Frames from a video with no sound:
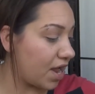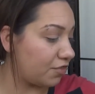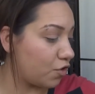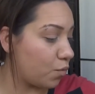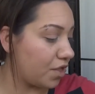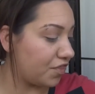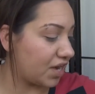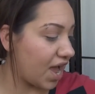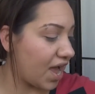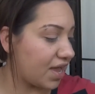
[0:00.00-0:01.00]
and the one
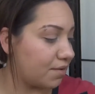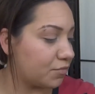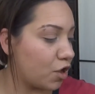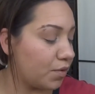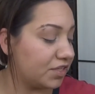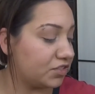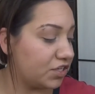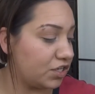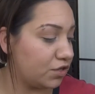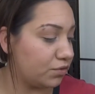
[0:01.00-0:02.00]
that I am going
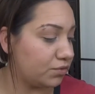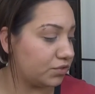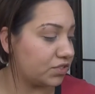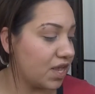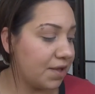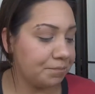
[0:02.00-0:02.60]
to use